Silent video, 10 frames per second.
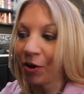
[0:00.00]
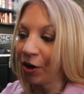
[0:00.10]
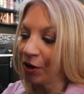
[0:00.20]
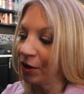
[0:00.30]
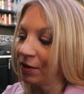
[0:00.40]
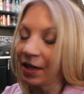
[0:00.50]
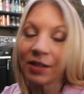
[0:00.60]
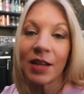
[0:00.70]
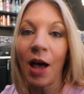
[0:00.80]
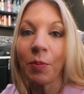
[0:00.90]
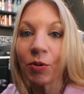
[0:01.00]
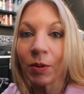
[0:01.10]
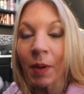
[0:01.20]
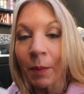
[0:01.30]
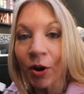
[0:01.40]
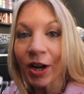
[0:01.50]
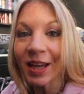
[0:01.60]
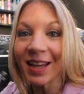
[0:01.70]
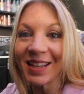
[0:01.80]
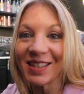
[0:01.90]
or a good thing to help you remember
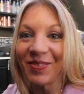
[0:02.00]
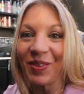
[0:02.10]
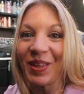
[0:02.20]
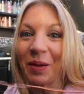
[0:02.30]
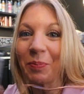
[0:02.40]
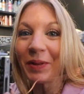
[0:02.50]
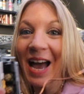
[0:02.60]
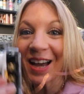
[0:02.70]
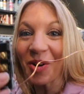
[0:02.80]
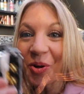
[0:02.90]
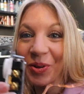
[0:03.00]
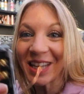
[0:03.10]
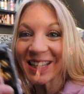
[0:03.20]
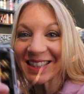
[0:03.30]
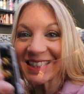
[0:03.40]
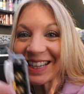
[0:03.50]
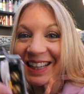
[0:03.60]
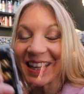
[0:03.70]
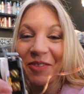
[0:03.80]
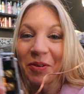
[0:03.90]
is, if you think black gold Texas
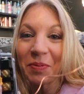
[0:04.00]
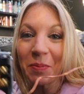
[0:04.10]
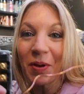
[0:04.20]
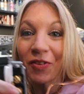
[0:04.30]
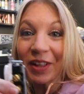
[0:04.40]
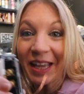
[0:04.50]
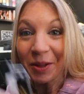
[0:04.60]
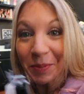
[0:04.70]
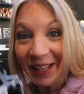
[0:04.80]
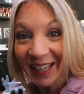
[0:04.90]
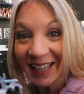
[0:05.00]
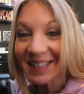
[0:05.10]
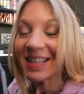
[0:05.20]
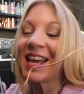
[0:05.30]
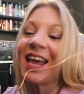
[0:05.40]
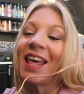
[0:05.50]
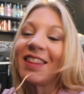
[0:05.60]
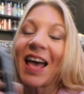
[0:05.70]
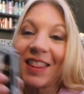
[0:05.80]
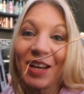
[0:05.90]
tea, like from the Beverly Hillbillies,
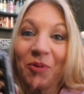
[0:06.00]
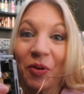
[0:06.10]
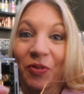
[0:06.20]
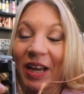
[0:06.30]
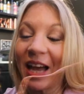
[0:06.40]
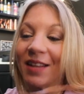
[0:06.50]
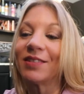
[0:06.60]
that then you won't forget.